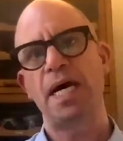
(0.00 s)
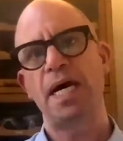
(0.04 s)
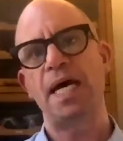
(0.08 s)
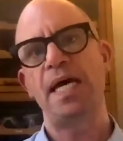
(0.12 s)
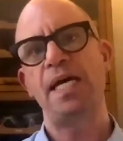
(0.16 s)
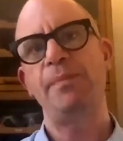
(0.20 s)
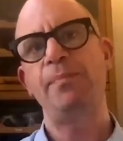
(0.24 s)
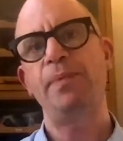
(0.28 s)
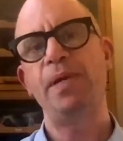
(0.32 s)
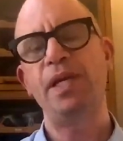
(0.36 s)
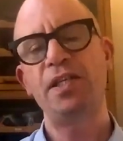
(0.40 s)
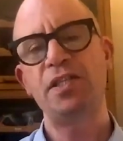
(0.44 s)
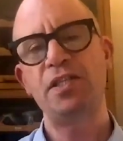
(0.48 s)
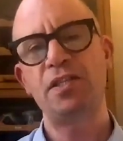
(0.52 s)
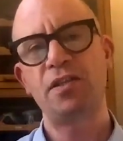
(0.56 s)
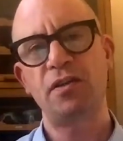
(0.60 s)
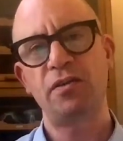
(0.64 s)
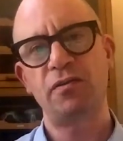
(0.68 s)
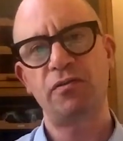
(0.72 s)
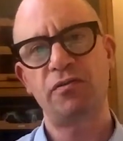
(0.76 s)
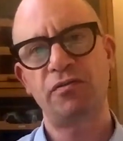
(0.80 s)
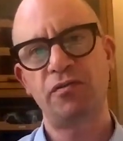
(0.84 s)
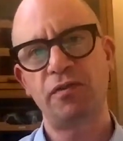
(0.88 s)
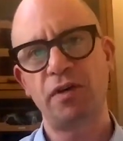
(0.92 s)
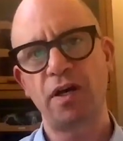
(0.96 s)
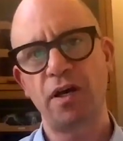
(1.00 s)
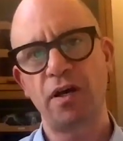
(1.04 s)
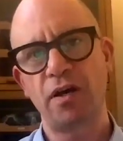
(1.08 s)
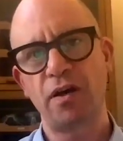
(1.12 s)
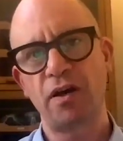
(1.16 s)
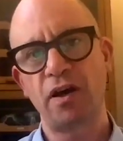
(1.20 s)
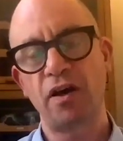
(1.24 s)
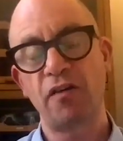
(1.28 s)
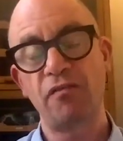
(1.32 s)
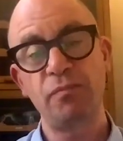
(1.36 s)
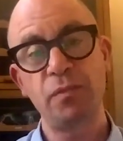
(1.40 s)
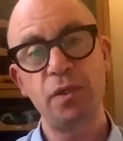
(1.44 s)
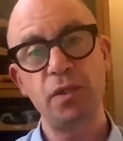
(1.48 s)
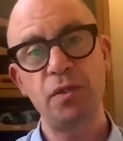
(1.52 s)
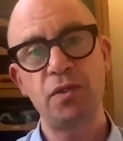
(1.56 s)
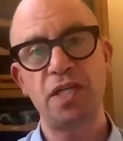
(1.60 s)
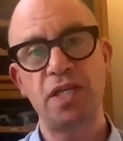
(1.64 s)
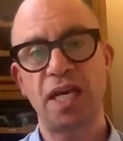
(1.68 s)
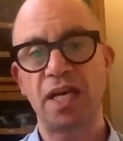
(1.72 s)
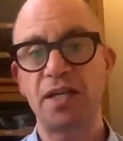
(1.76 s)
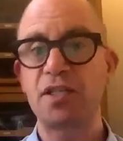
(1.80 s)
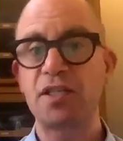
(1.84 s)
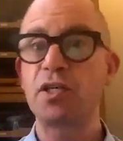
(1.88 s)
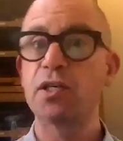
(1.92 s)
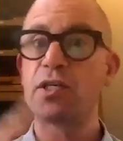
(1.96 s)
a piece of
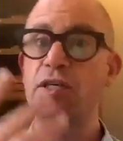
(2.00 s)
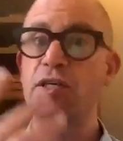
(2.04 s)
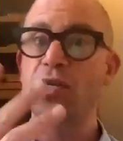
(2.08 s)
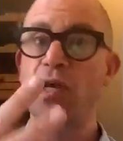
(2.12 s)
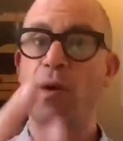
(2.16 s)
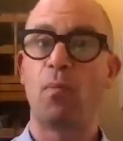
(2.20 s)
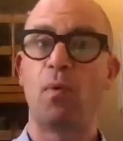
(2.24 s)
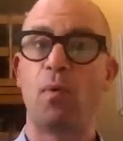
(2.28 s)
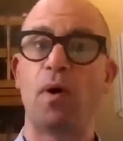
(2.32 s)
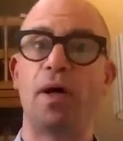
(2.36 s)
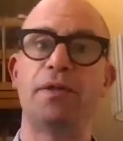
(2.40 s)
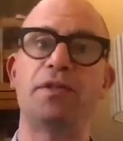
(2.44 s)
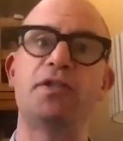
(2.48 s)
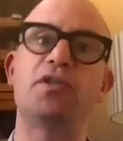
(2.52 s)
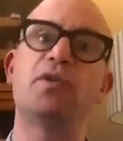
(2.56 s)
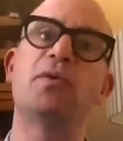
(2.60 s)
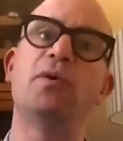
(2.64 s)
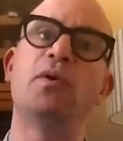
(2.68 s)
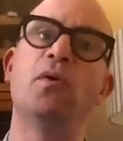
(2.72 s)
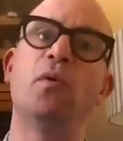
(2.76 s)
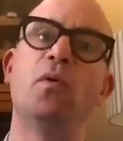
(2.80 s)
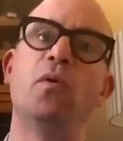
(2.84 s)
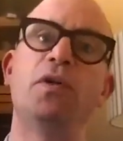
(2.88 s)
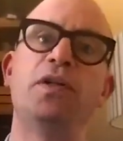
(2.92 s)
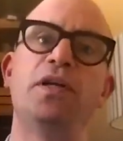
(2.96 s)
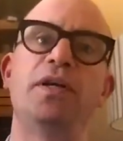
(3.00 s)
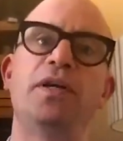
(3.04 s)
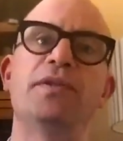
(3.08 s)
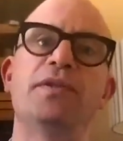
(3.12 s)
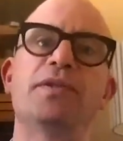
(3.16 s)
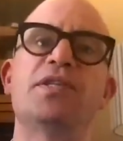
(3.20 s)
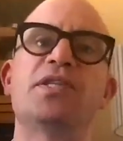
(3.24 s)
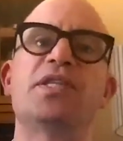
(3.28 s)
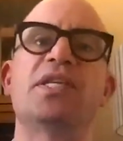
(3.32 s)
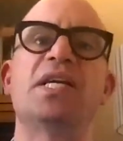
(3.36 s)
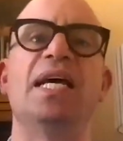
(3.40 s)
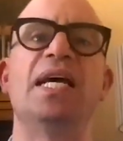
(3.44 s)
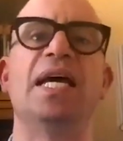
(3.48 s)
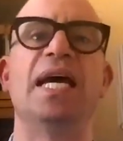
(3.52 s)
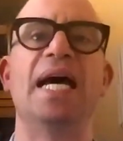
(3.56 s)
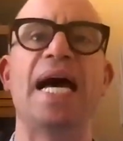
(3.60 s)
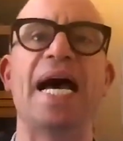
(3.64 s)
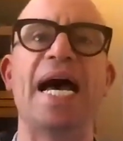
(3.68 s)
music to someone, to an audience.